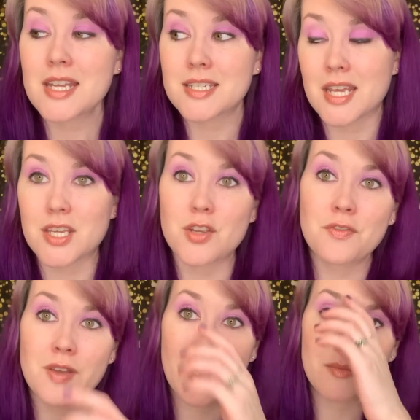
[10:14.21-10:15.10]
take your
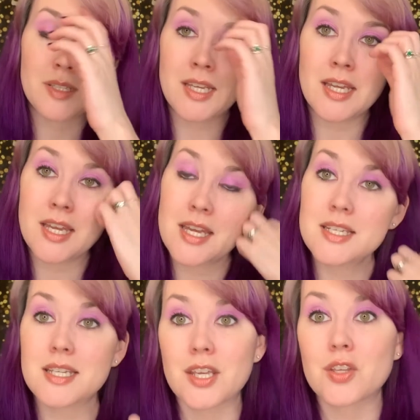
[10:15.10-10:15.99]
family,
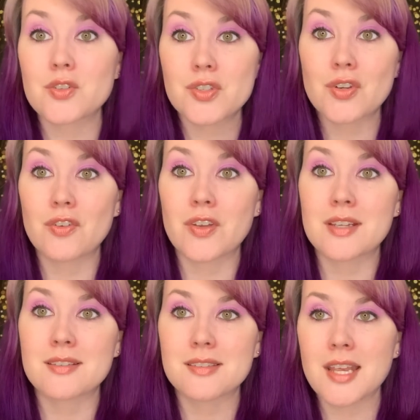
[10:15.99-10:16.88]
take your
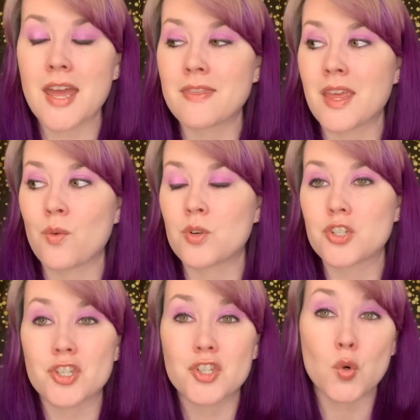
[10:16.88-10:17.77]
servants, and they would
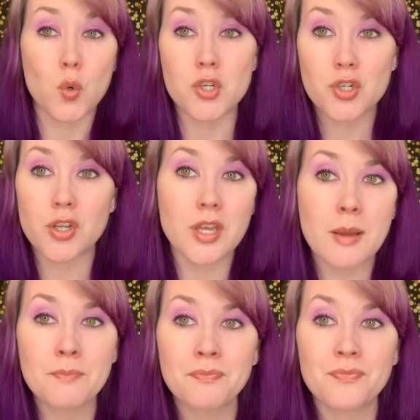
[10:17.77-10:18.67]
just torture
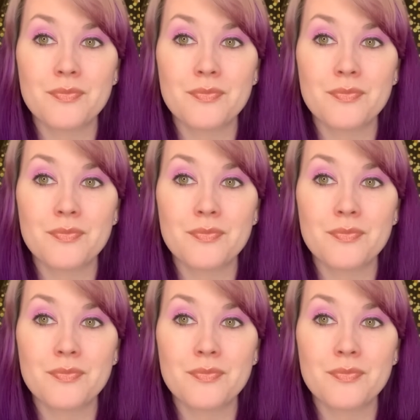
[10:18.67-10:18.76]
them